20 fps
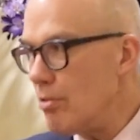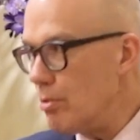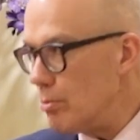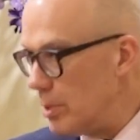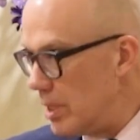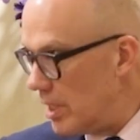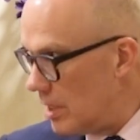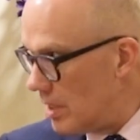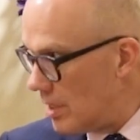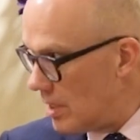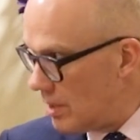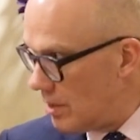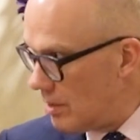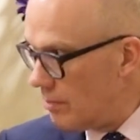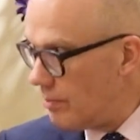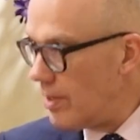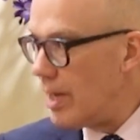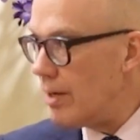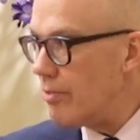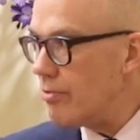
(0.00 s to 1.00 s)
a week
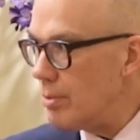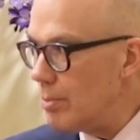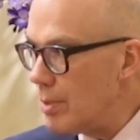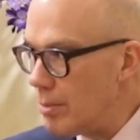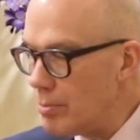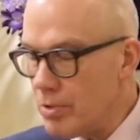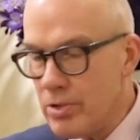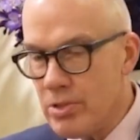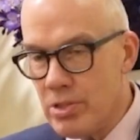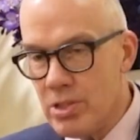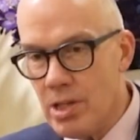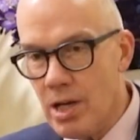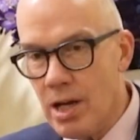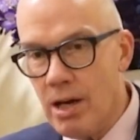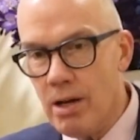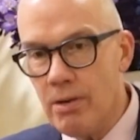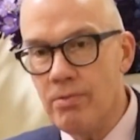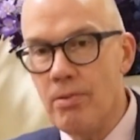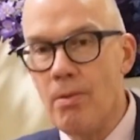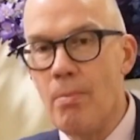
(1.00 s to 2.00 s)
for every member of
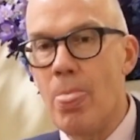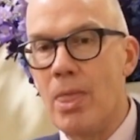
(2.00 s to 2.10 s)
staff,